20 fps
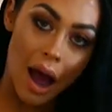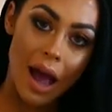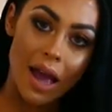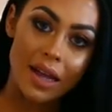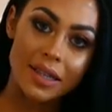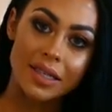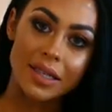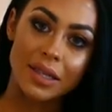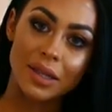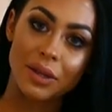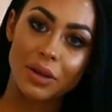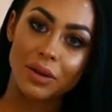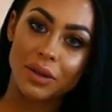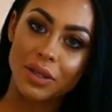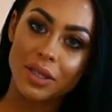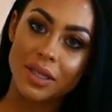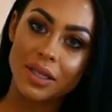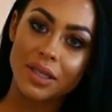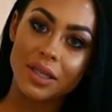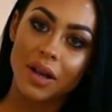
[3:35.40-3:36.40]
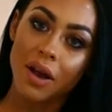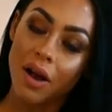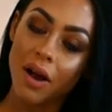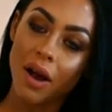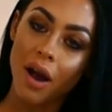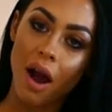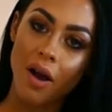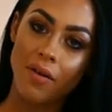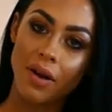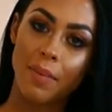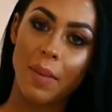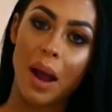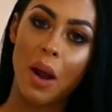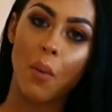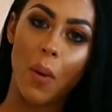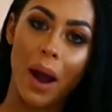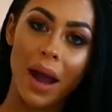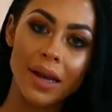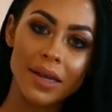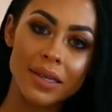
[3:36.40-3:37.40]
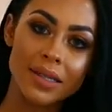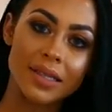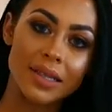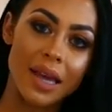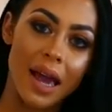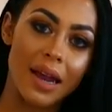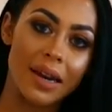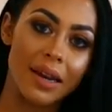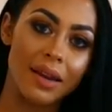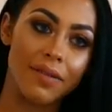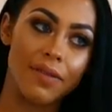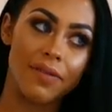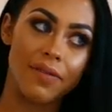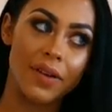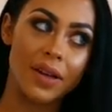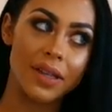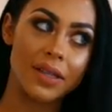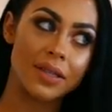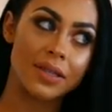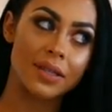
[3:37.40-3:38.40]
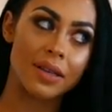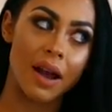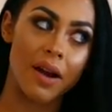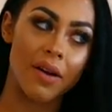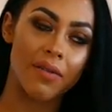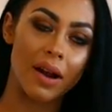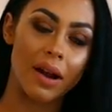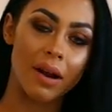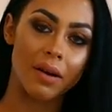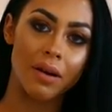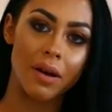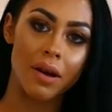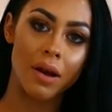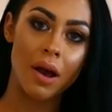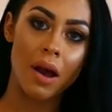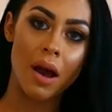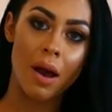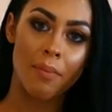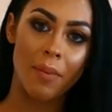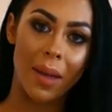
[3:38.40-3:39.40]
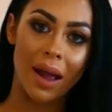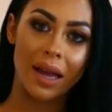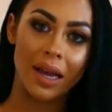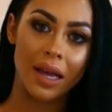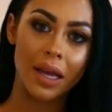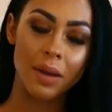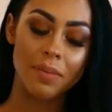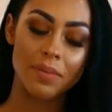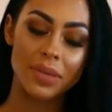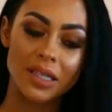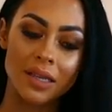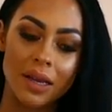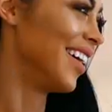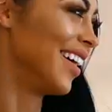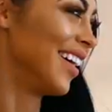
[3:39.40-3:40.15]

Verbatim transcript: it's loose around my waist and it fits around my hips.